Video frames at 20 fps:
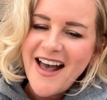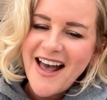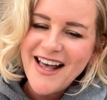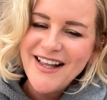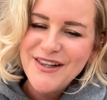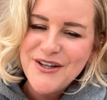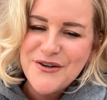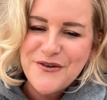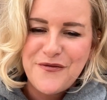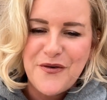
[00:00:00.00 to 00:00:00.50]

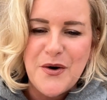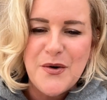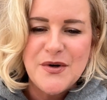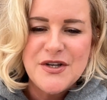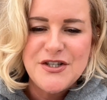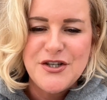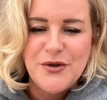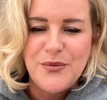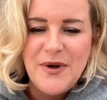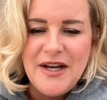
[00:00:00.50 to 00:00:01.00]
I look
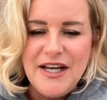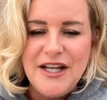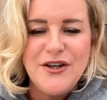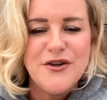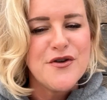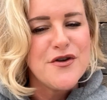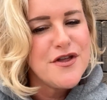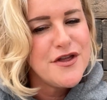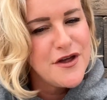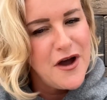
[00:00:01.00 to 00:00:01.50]
forward to reading
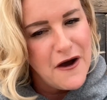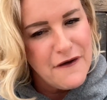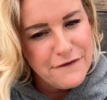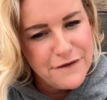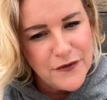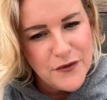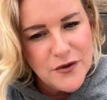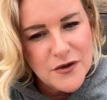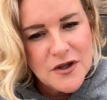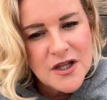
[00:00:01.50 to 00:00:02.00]
your
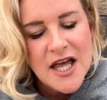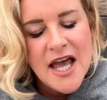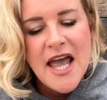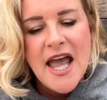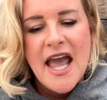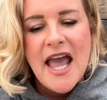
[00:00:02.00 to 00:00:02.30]
thoughtful